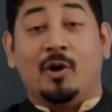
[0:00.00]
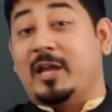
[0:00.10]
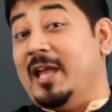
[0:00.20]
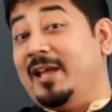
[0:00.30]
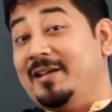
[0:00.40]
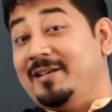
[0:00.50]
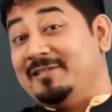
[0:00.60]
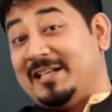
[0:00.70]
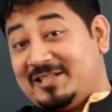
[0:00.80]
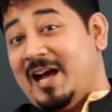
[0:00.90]
Okay.
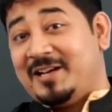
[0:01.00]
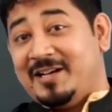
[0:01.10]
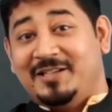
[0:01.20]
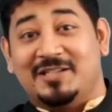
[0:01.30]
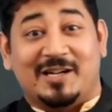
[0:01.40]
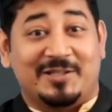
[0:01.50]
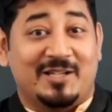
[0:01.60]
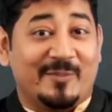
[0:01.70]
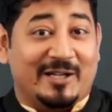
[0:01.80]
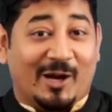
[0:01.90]
Let's start our
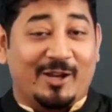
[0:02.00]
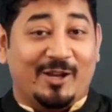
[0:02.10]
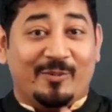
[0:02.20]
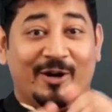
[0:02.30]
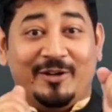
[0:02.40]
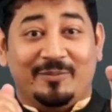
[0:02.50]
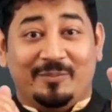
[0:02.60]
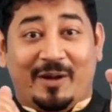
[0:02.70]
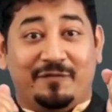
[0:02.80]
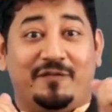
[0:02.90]
discussion by talking about
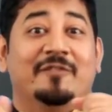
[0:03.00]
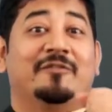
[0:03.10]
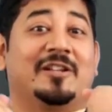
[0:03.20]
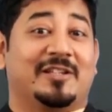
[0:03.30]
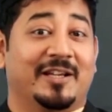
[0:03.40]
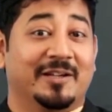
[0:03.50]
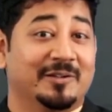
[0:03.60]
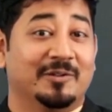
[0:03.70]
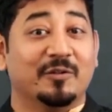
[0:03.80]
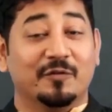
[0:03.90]
my favorite thing,
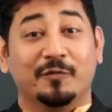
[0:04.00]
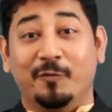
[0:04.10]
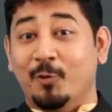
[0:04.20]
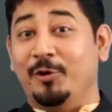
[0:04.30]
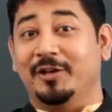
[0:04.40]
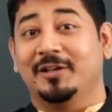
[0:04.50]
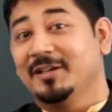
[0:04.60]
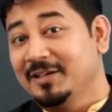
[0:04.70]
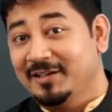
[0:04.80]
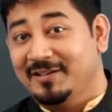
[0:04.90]
food.
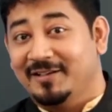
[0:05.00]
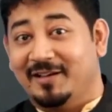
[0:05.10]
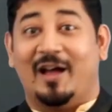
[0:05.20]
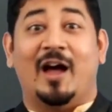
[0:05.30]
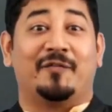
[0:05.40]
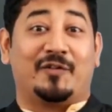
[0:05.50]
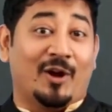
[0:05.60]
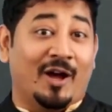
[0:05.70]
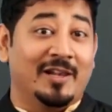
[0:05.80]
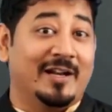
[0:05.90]
After
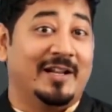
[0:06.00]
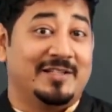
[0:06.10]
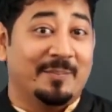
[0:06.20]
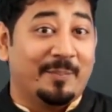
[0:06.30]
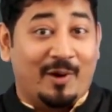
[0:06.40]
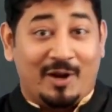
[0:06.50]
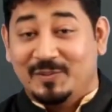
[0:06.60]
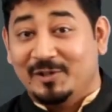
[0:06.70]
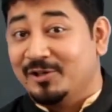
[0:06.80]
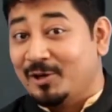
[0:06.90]
all, it is
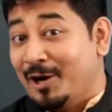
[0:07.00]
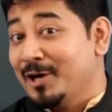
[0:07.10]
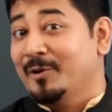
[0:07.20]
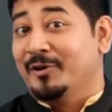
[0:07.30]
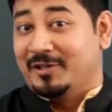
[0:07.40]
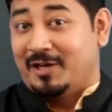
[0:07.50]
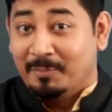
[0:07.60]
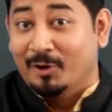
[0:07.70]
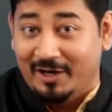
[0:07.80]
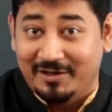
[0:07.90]
impossible to talk about
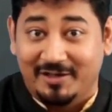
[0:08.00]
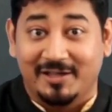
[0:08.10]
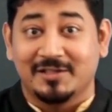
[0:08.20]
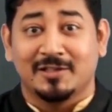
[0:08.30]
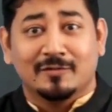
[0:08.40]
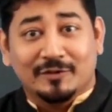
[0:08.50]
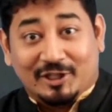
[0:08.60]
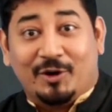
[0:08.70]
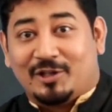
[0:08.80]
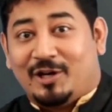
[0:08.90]
carbohydrates
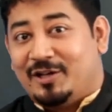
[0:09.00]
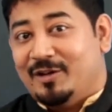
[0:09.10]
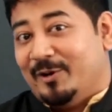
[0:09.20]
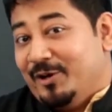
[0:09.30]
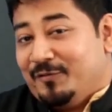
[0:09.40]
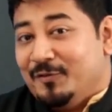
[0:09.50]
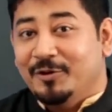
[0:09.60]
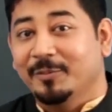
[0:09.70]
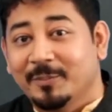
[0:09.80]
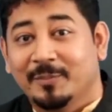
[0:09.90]
without talking about
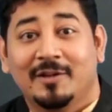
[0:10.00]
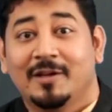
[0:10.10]
food.